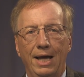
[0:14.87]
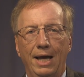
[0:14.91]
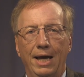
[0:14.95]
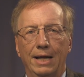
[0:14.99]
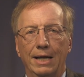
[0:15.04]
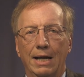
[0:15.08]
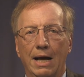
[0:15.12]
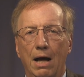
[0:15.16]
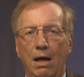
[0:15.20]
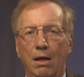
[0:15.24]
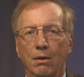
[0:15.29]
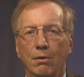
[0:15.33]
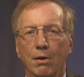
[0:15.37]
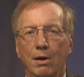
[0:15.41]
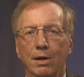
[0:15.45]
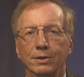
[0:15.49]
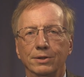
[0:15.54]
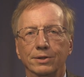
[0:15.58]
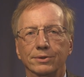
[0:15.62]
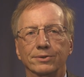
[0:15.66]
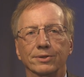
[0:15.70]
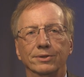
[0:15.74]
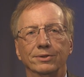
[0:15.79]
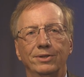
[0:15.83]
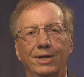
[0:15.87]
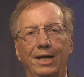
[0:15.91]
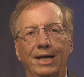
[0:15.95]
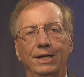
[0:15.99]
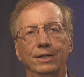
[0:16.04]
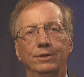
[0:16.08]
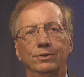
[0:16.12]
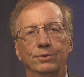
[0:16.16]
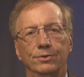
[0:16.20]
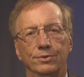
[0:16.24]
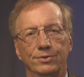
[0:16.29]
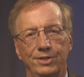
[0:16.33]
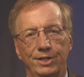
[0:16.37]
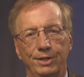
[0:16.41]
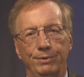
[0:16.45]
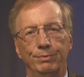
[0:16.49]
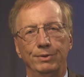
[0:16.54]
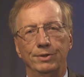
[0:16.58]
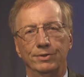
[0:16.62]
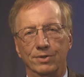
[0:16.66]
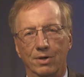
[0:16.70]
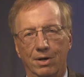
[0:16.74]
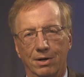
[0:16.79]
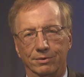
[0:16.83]
and how long does it take to see
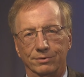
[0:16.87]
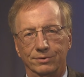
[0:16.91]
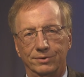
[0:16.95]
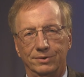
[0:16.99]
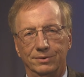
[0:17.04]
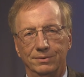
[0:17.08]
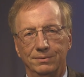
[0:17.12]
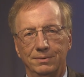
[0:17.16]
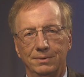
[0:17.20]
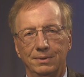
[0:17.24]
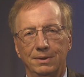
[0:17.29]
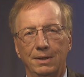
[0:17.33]
results?